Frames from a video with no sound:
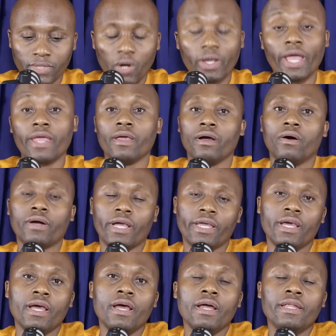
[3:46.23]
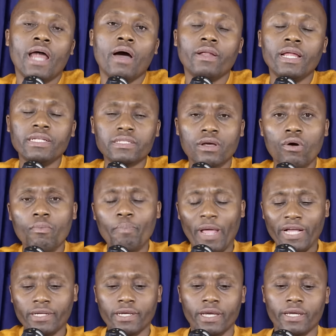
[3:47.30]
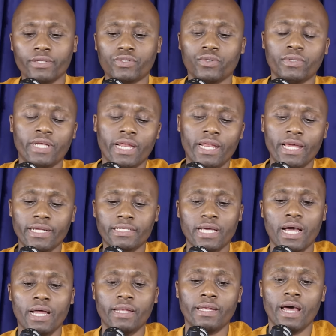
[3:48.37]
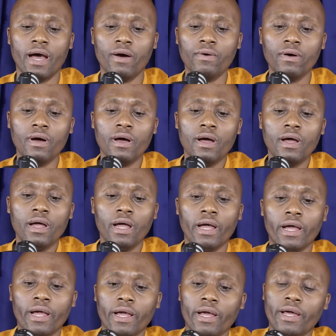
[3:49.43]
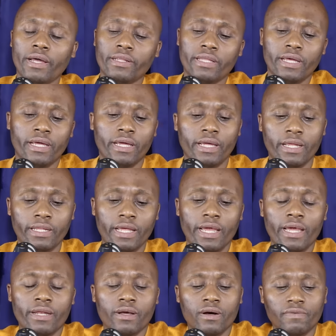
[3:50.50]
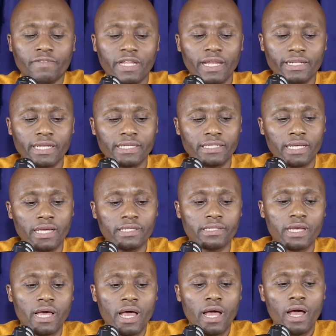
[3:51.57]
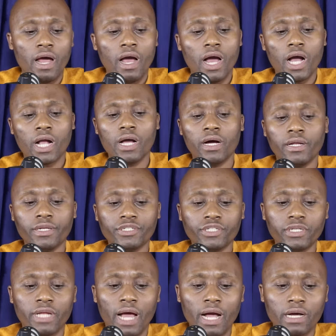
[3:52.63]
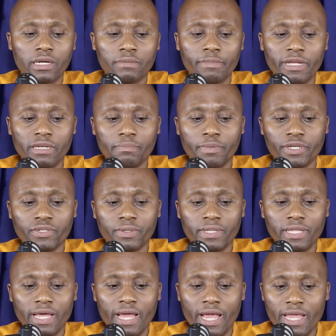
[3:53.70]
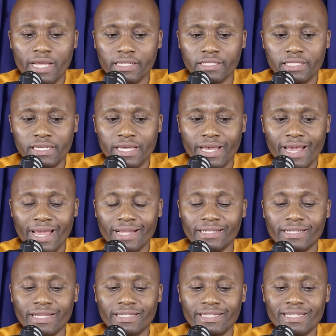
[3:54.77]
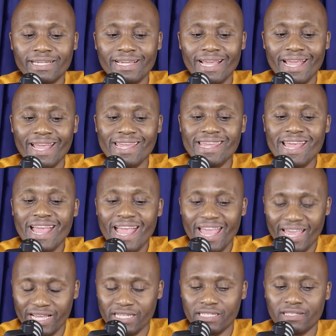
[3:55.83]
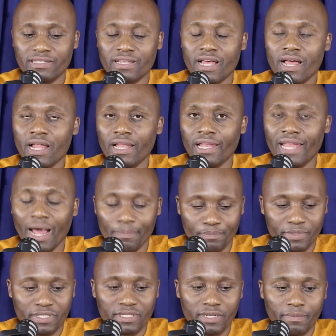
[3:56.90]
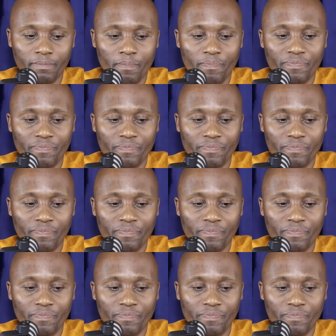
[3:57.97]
Okay. Now let's go back to the letter now. The heading of the letter says, a coalition agreement between the ANC and the DA has lapsed.